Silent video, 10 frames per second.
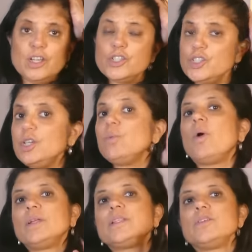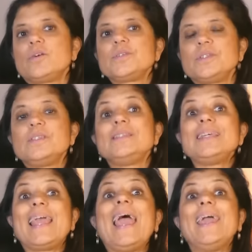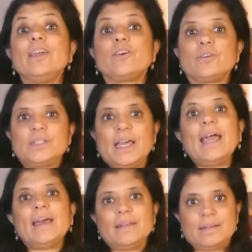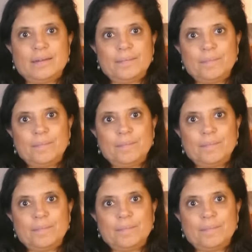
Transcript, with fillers: she wanted the narcissistic anger to end.